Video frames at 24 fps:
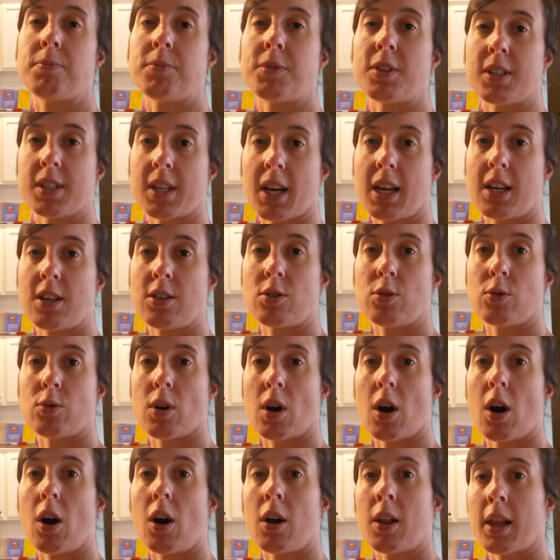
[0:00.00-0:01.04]
decided to
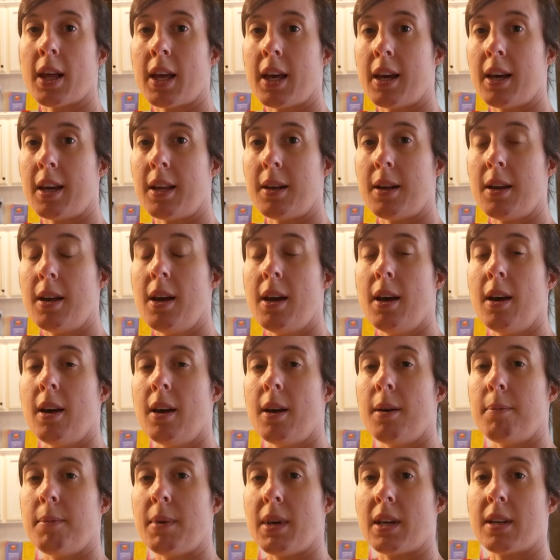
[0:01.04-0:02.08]
call and
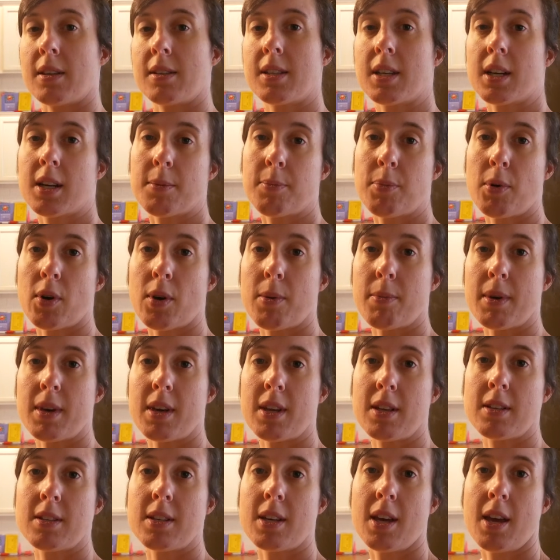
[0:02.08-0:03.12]
make a sick
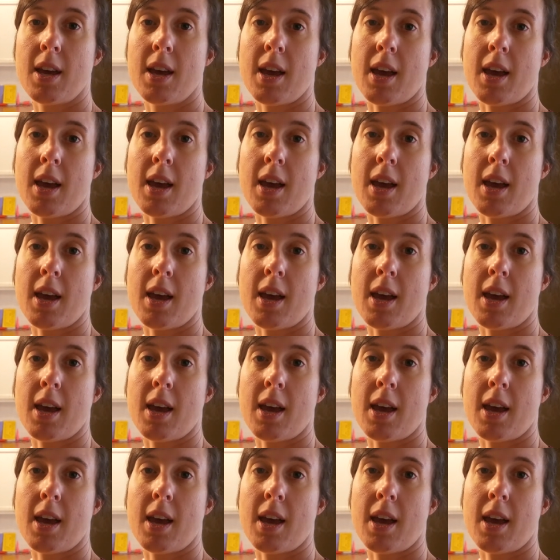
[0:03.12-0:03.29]
appointment,